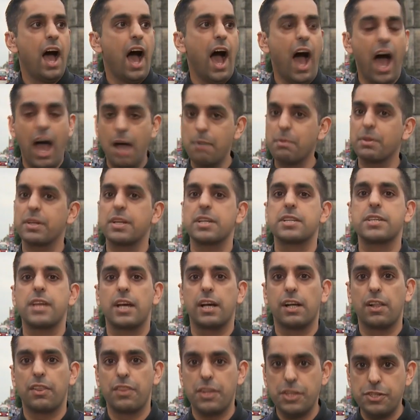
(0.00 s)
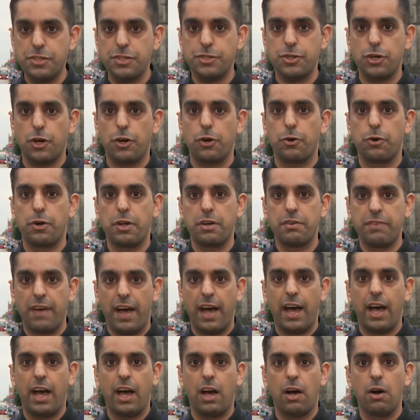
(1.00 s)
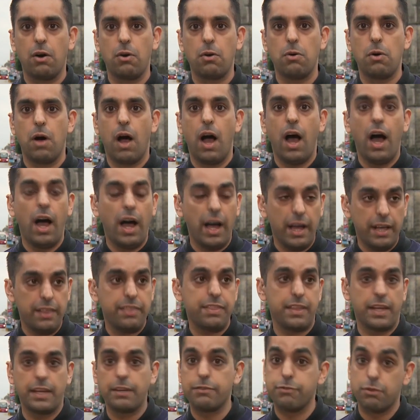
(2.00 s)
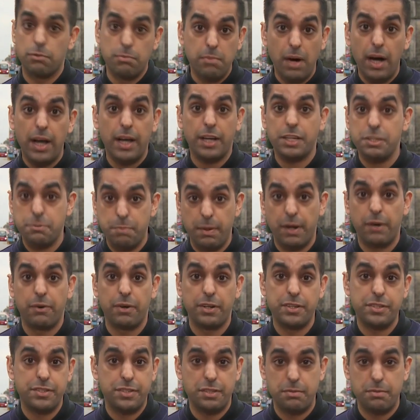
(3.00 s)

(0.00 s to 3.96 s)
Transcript: I'm going to tell this story of how I think, from my experience,